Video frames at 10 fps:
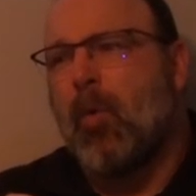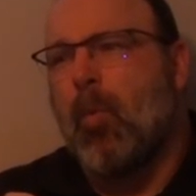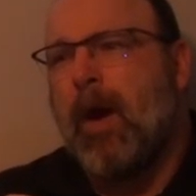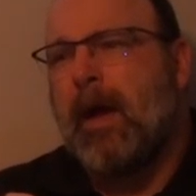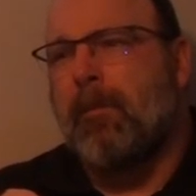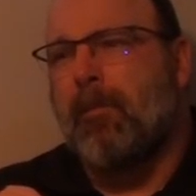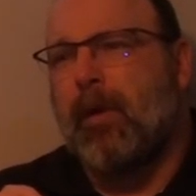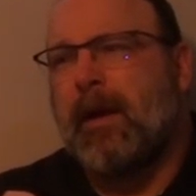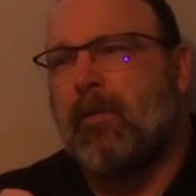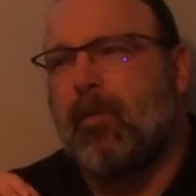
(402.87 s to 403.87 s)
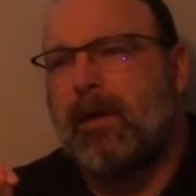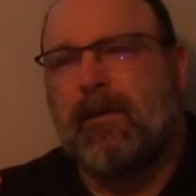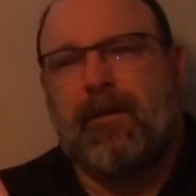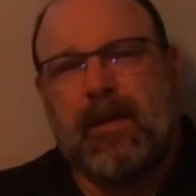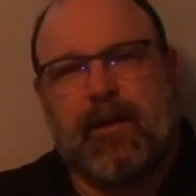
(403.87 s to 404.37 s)
when Britain would
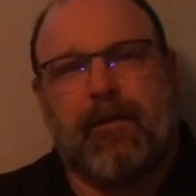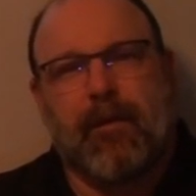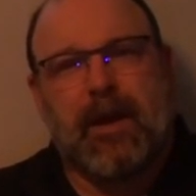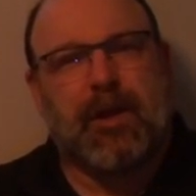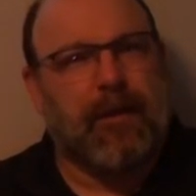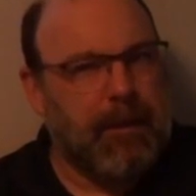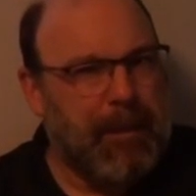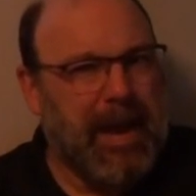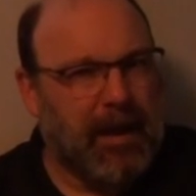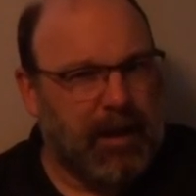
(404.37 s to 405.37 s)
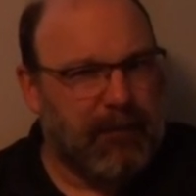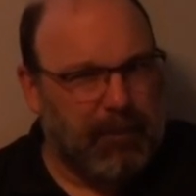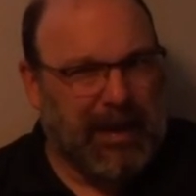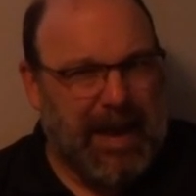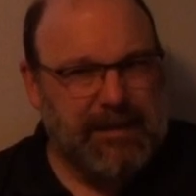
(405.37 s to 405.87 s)
defeat the French at the Battle of
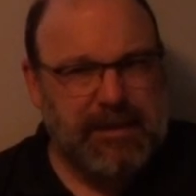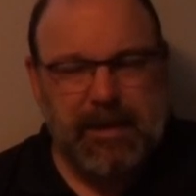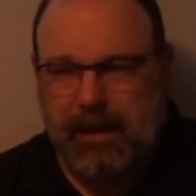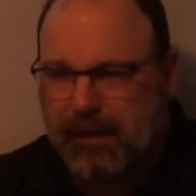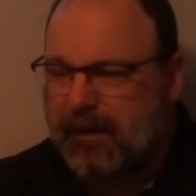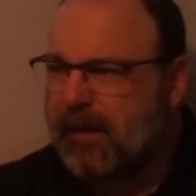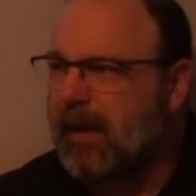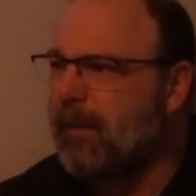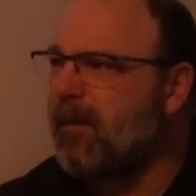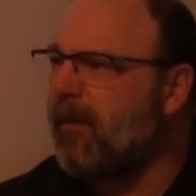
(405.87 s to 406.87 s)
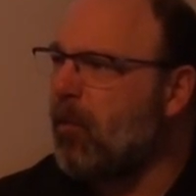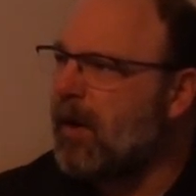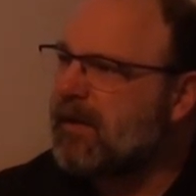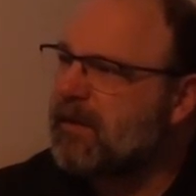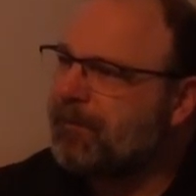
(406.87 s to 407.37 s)
Plassey, I think the name of it
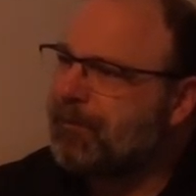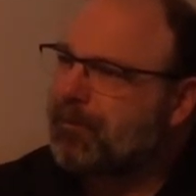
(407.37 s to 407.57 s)
was.